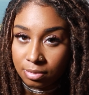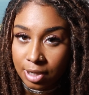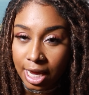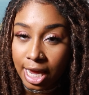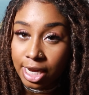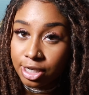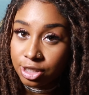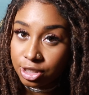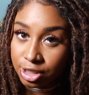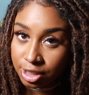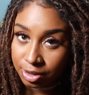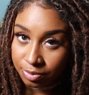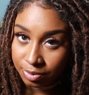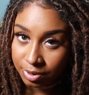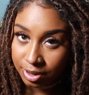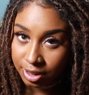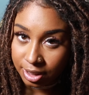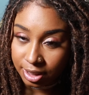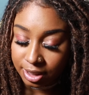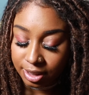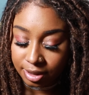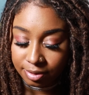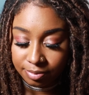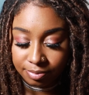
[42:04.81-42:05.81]
Has she
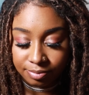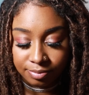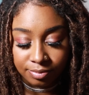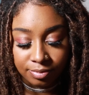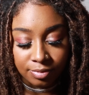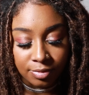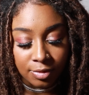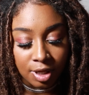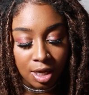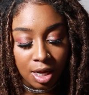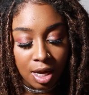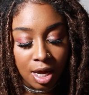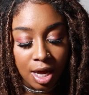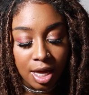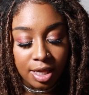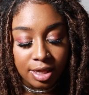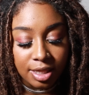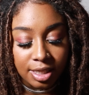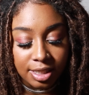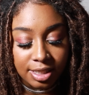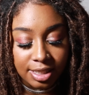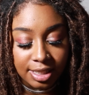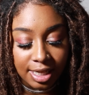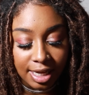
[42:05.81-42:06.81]
really?
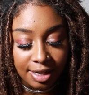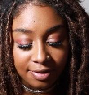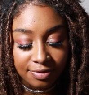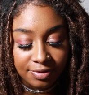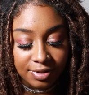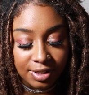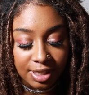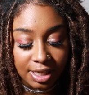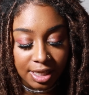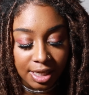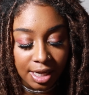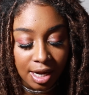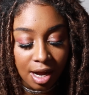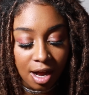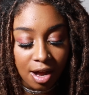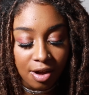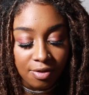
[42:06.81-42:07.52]
"The safety